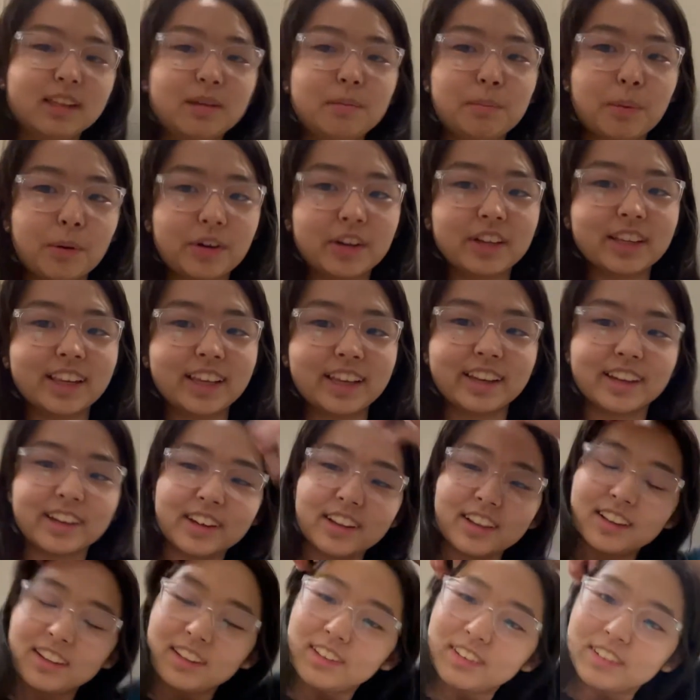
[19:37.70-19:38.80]
boiling,
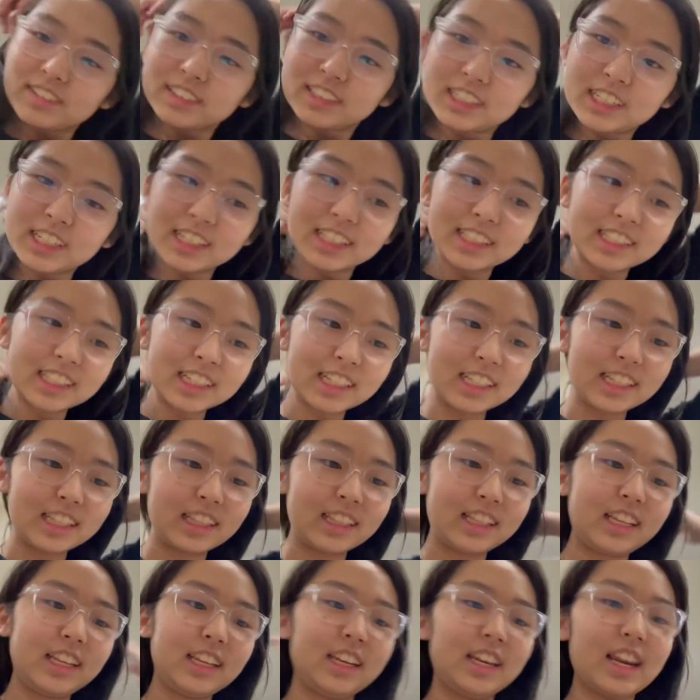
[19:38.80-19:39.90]
which is the
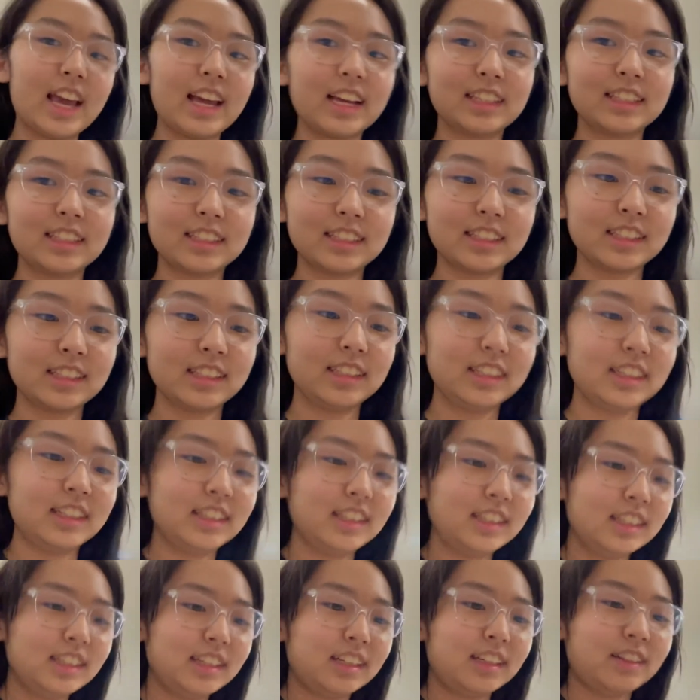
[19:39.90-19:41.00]
next
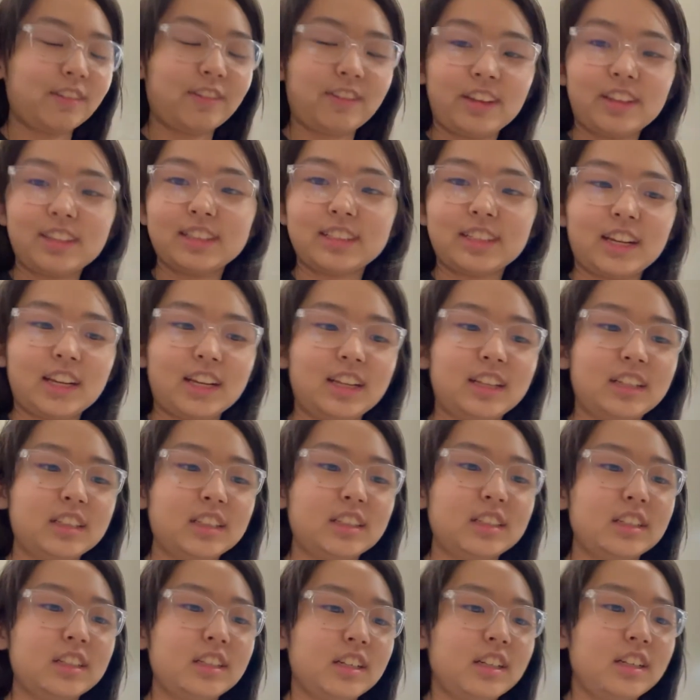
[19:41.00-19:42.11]
phase change.
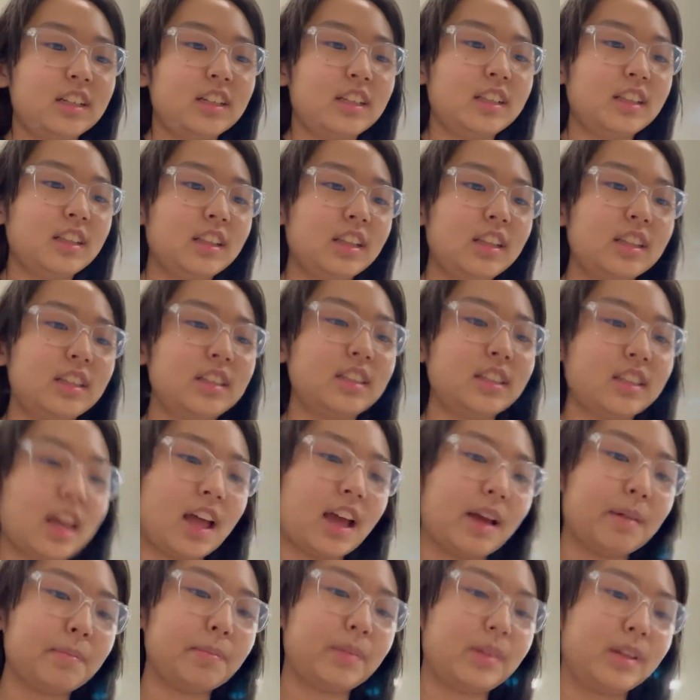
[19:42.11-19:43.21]
This
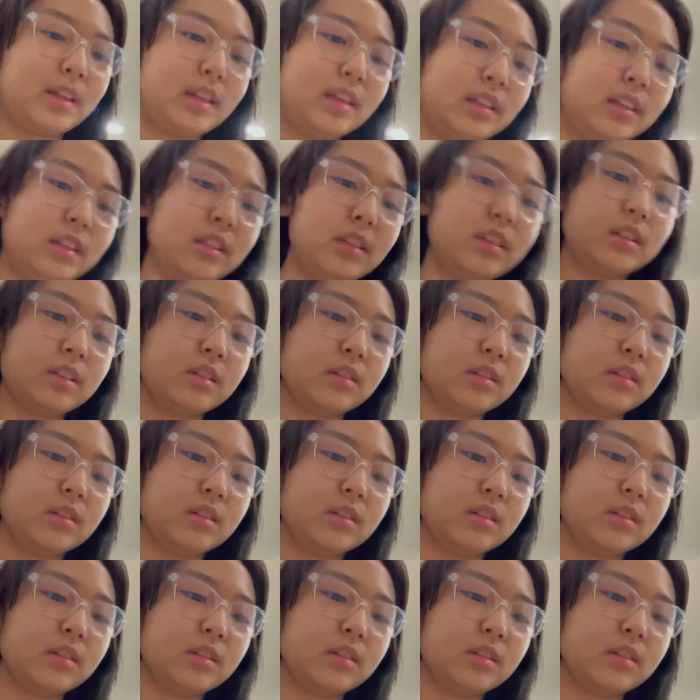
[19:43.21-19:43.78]
happens